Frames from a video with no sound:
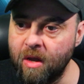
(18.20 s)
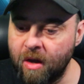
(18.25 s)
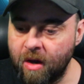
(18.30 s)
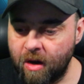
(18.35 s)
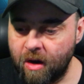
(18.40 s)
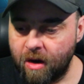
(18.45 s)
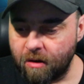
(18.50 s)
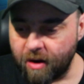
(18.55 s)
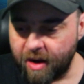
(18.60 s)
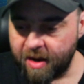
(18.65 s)

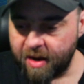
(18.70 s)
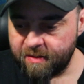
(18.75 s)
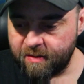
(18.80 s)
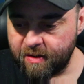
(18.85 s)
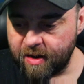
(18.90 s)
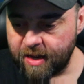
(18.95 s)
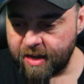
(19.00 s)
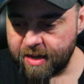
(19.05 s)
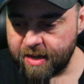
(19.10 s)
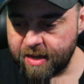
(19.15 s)
All right,
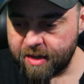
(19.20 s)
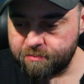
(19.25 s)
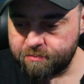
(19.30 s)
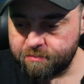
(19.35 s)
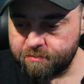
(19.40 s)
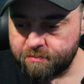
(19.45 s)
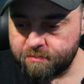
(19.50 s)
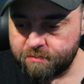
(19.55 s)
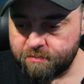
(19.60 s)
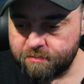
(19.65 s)

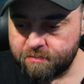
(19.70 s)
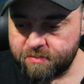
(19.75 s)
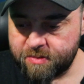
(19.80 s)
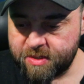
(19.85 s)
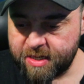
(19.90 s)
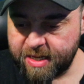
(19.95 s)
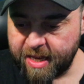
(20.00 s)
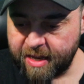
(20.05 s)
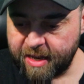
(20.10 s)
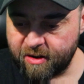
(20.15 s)
to
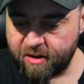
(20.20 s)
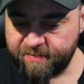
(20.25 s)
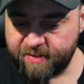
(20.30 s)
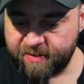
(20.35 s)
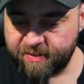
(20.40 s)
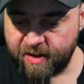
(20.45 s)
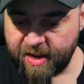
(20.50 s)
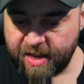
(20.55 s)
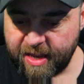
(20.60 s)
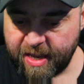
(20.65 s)
kick it off
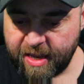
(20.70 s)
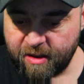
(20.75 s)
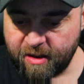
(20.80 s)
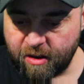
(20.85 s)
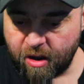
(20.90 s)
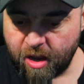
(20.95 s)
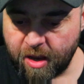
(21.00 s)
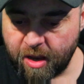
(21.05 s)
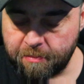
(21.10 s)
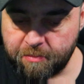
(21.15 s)
today,
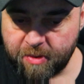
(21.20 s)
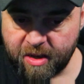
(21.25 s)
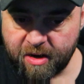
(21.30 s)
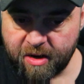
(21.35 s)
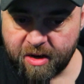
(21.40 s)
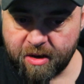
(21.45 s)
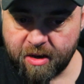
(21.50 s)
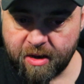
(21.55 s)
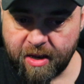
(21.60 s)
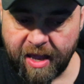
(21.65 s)
I'm going
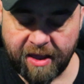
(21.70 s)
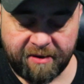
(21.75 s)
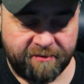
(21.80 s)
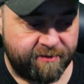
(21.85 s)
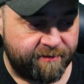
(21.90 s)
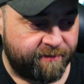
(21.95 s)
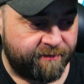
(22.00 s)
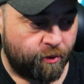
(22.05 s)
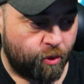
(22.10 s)
to have 4